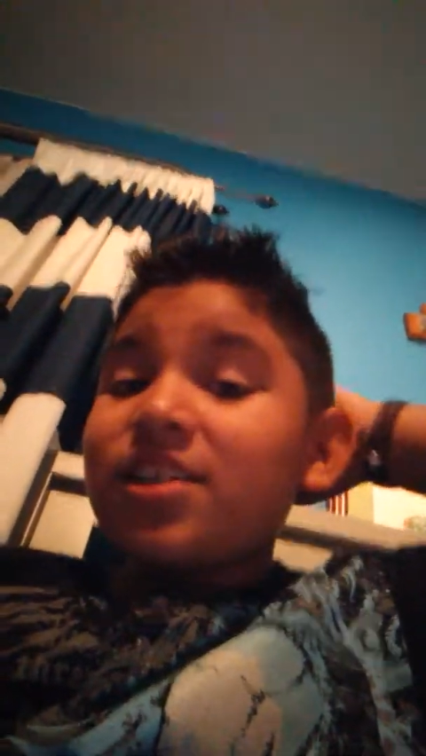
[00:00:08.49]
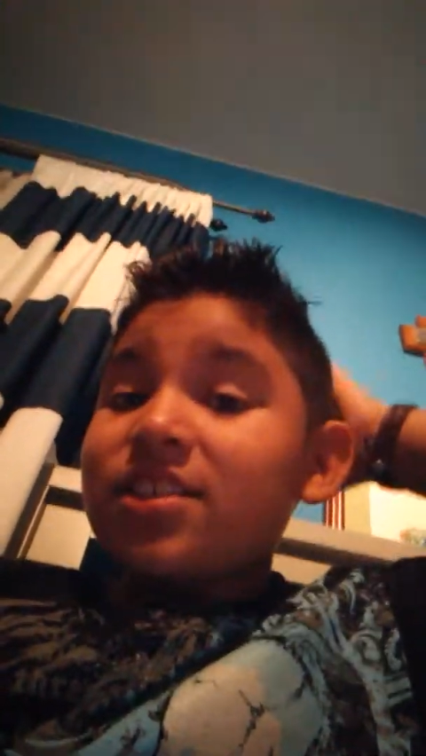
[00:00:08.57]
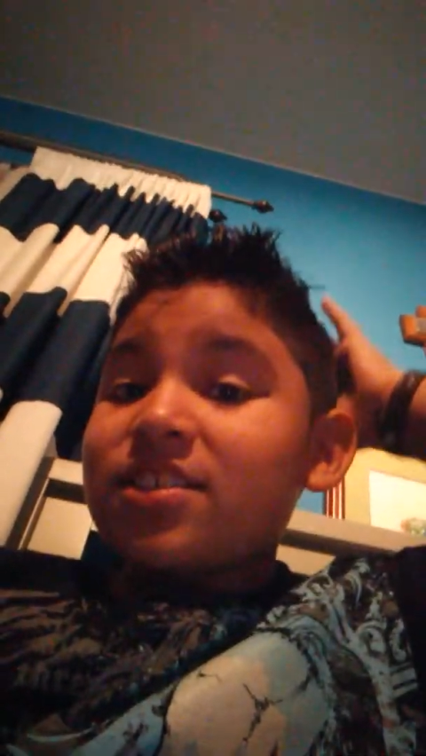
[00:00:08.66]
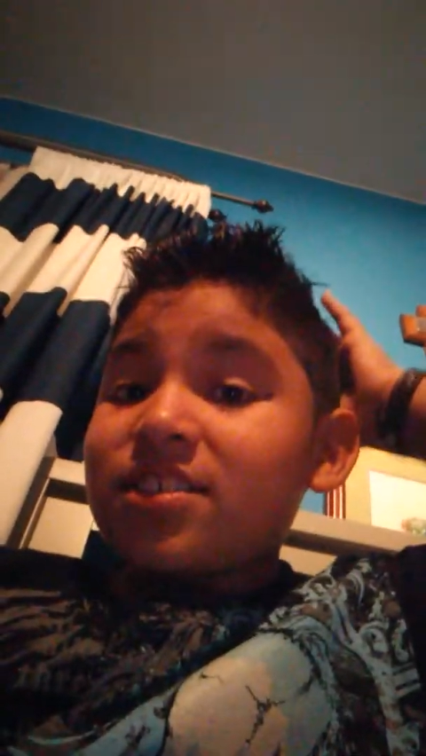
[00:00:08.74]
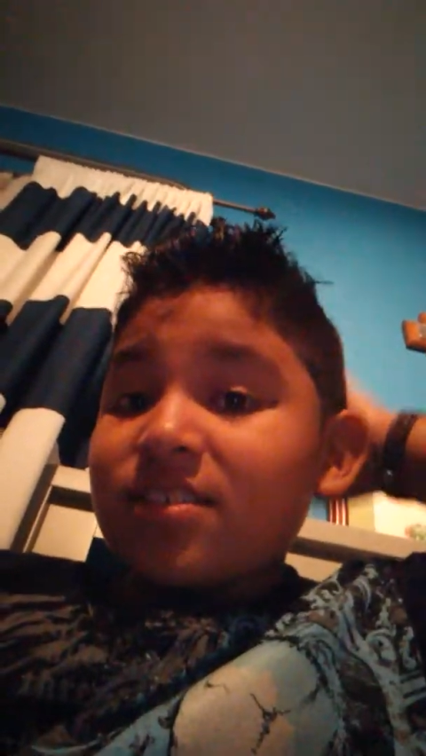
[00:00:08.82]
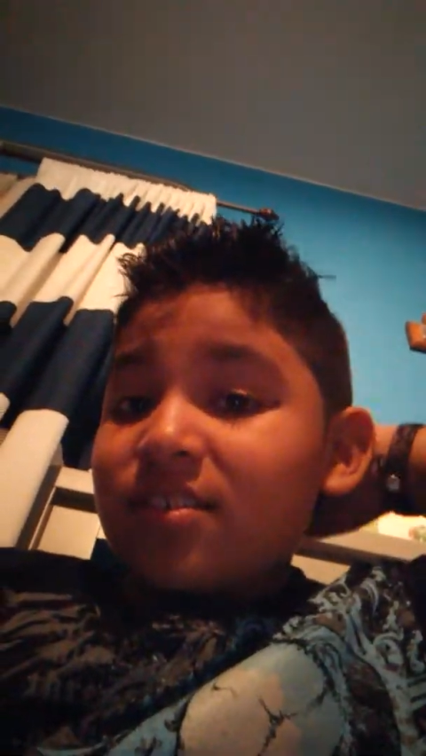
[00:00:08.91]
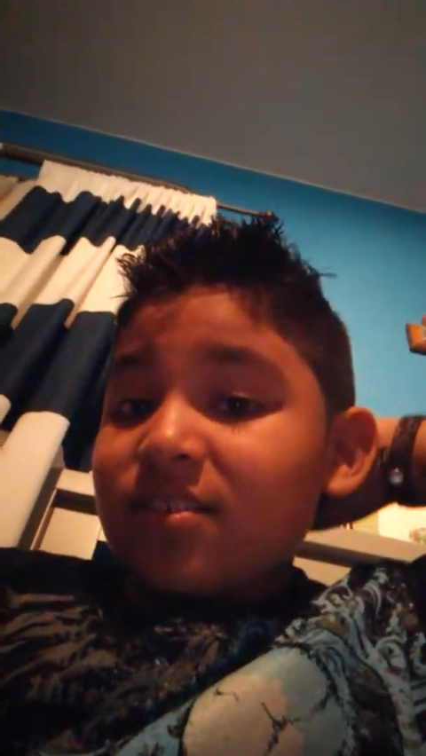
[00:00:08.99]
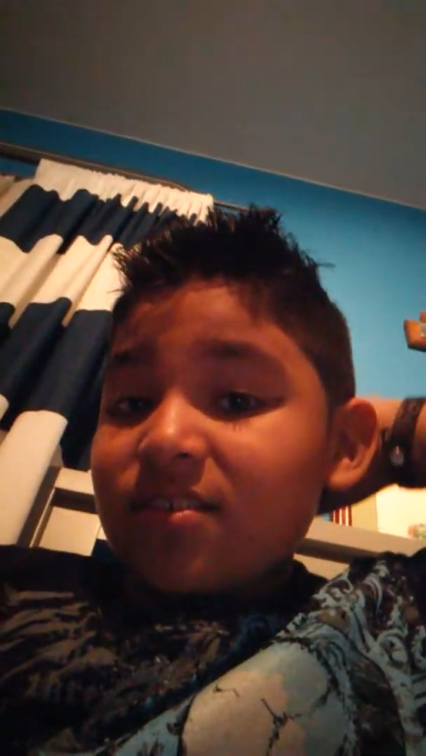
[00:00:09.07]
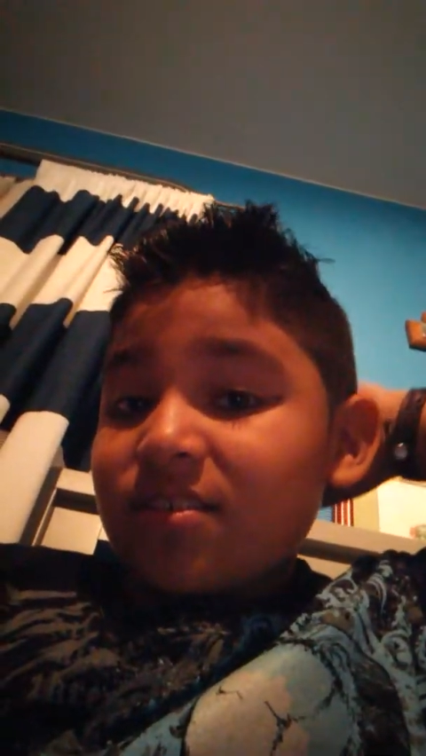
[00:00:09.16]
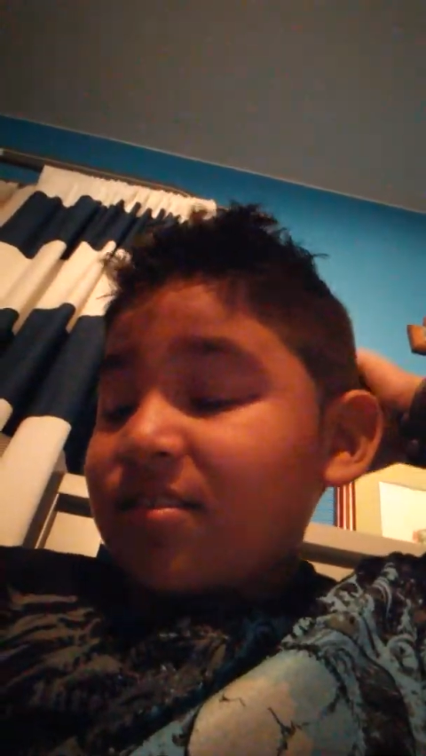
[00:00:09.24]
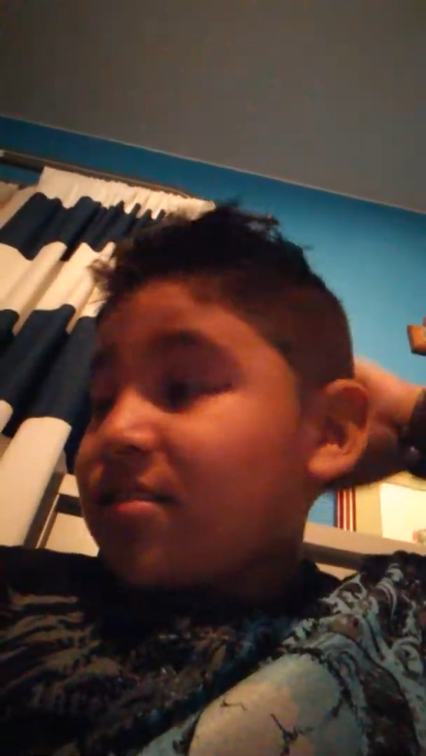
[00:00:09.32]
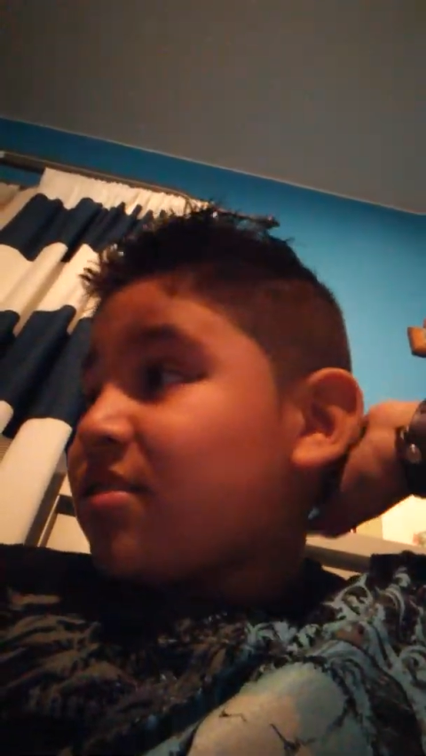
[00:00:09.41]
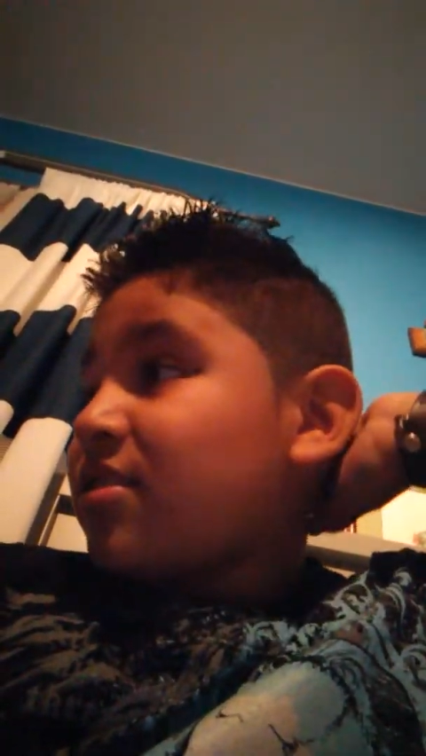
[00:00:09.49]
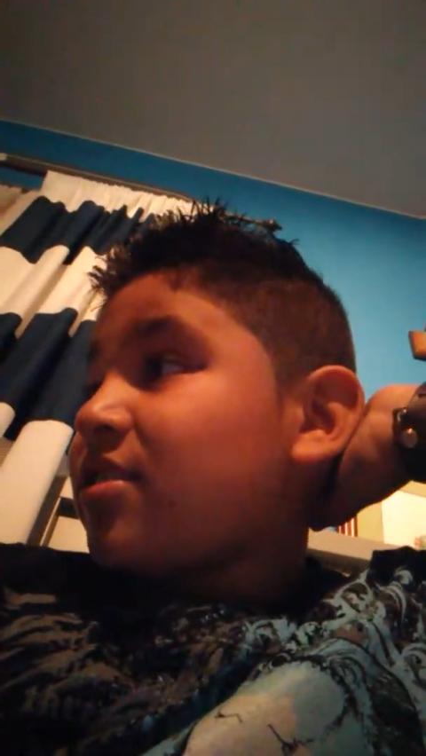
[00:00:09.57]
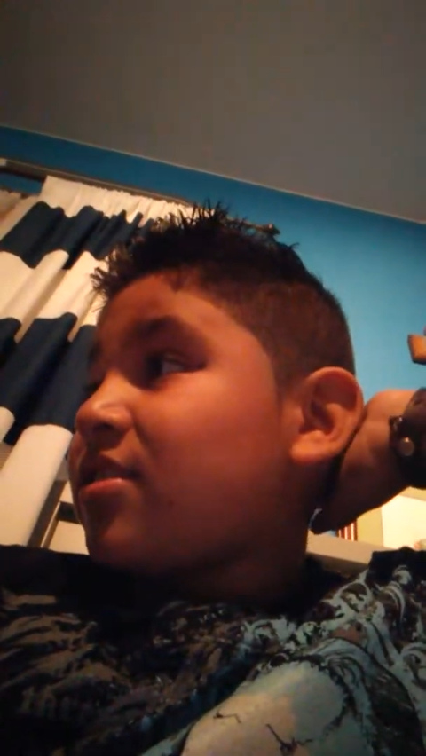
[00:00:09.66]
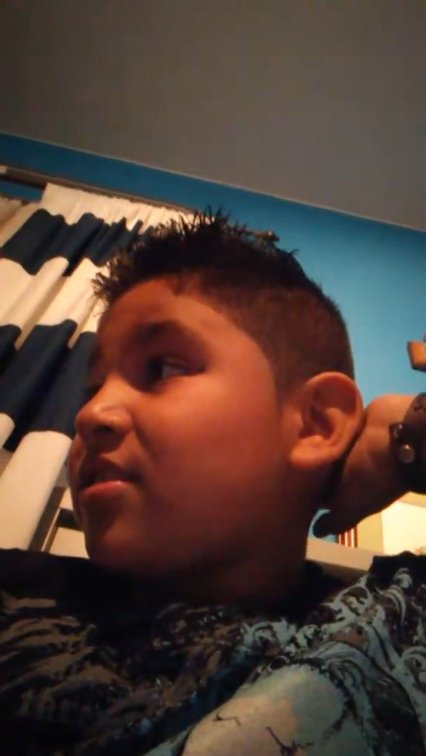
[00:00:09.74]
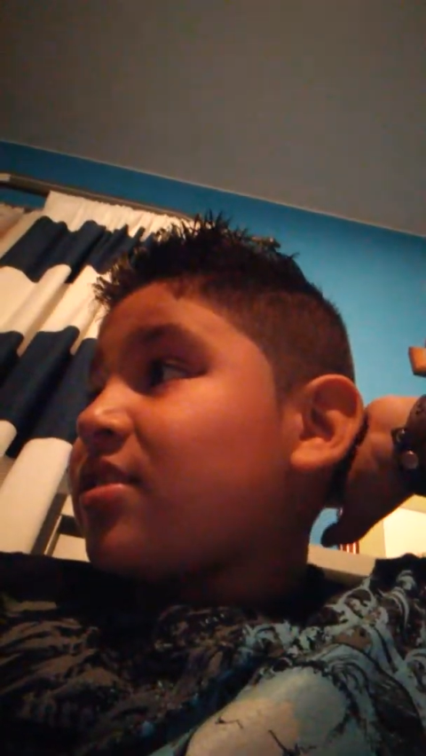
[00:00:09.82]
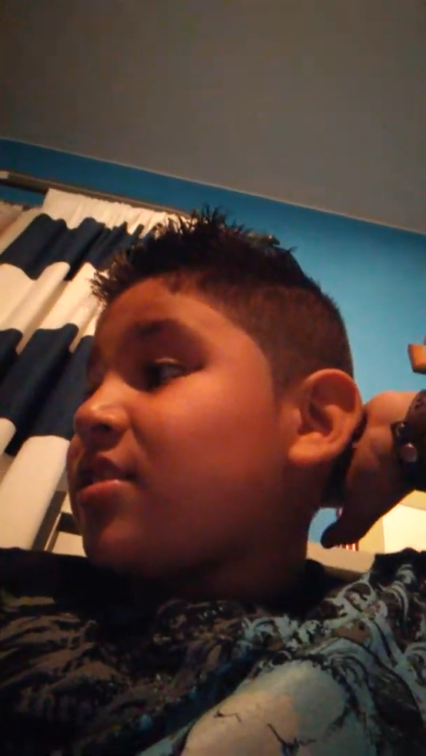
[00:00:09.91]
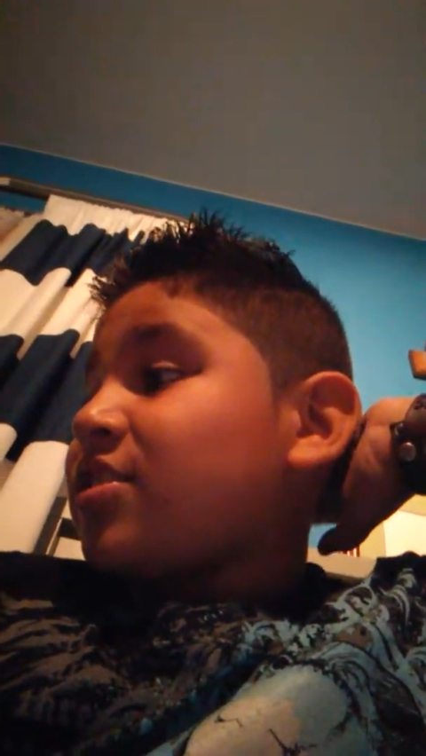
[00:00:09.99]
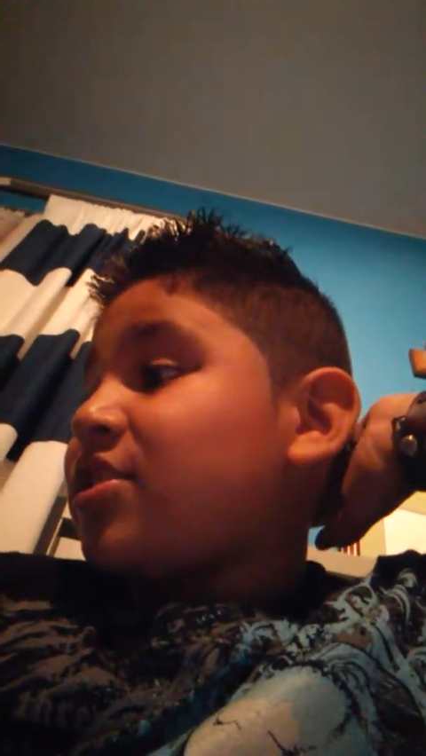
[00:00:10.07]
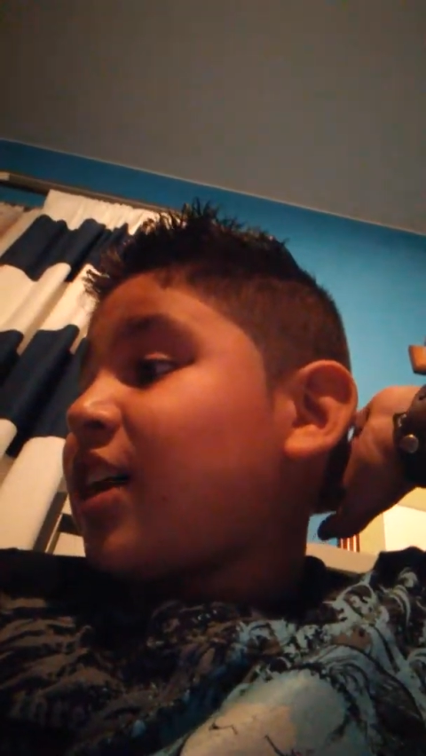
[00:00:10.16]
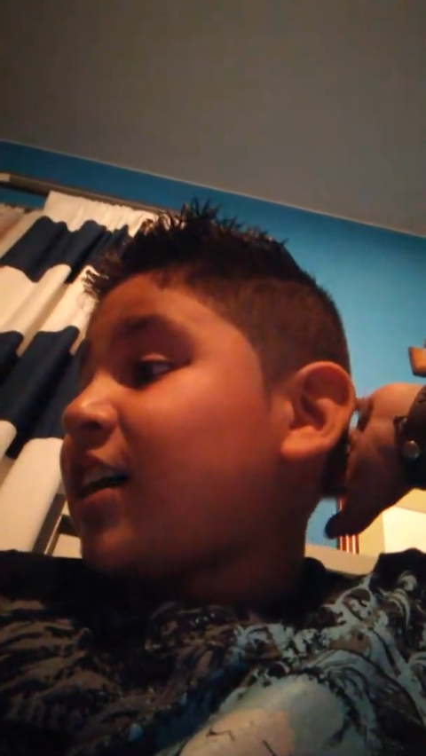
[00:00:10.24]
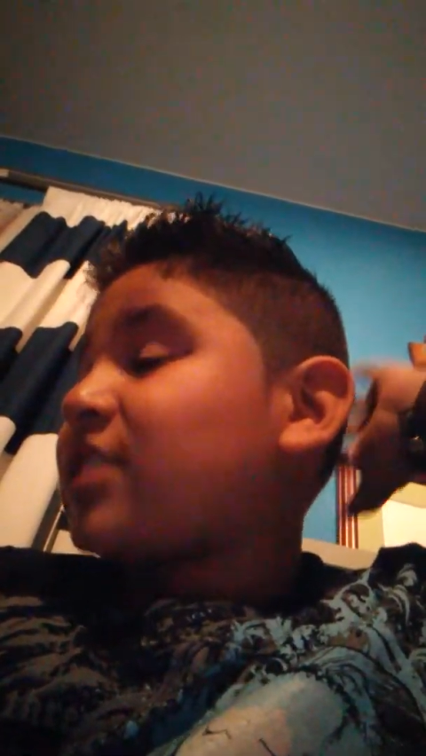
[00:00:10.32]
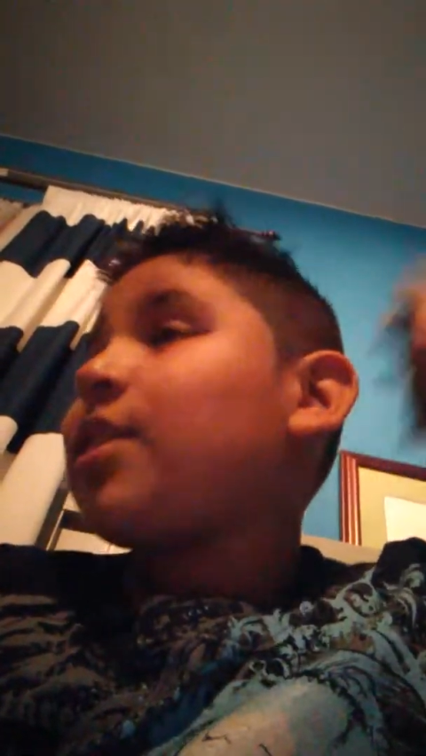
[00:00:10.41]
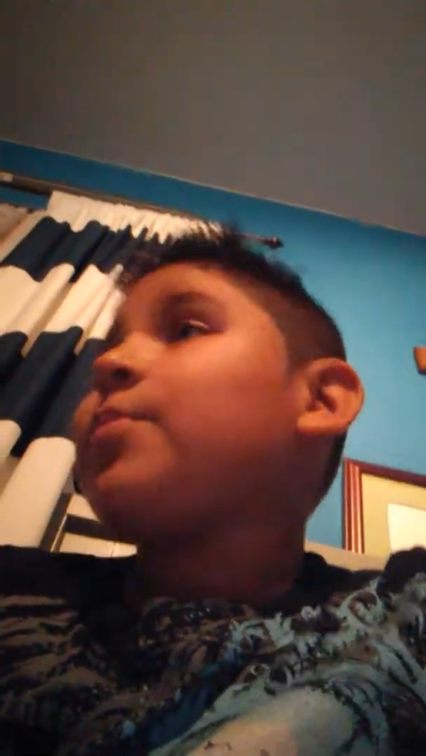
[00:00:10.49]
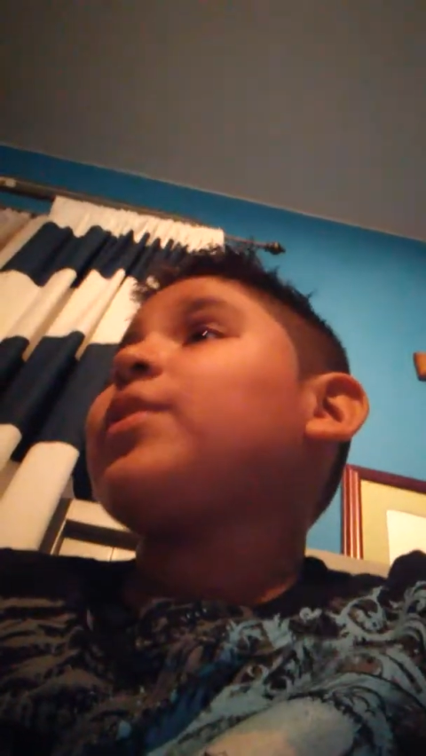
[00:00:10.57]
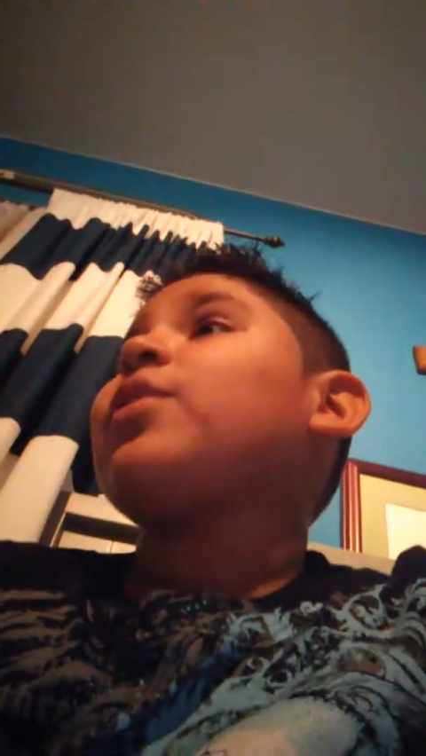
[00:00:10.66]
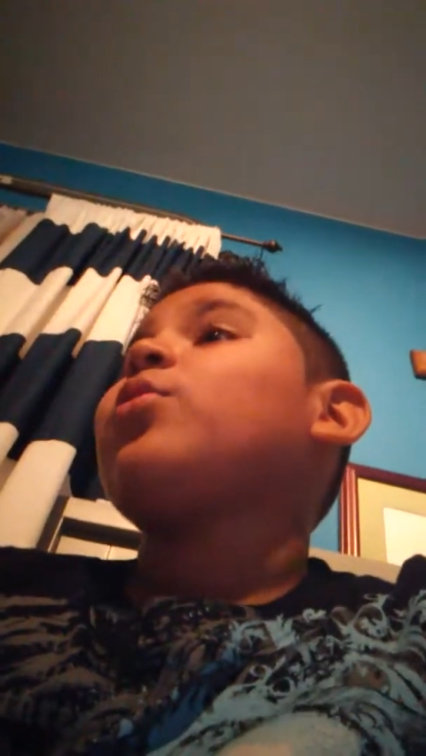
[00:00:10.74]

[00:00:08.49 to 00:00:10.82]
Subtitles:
is. Check something.